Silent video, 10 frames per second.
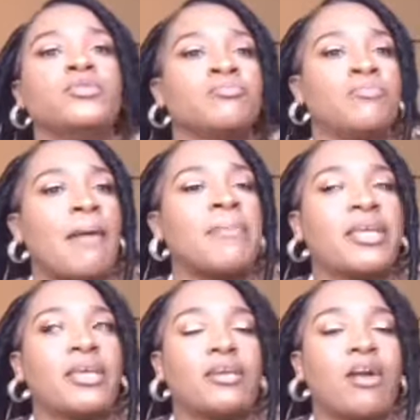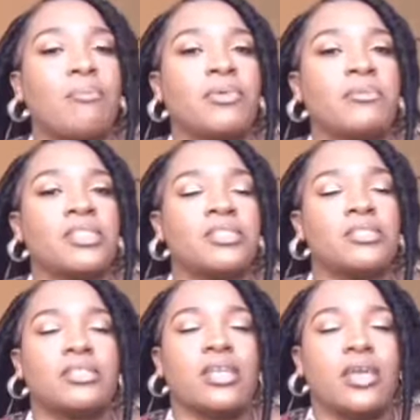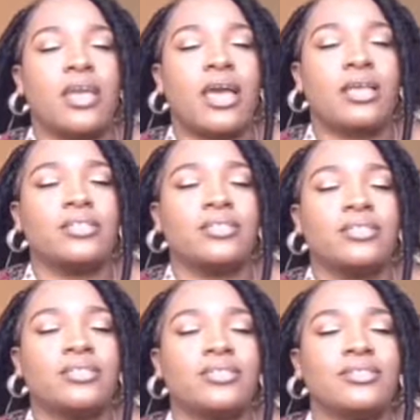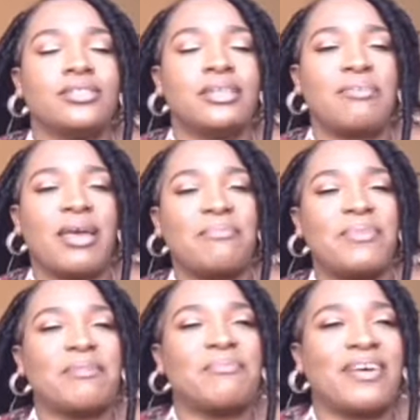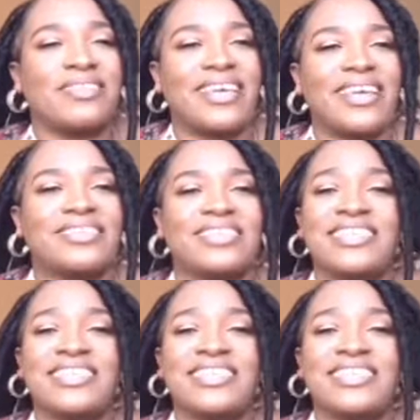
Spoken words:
I've been getting compliments in this hair, and I'm happy about that.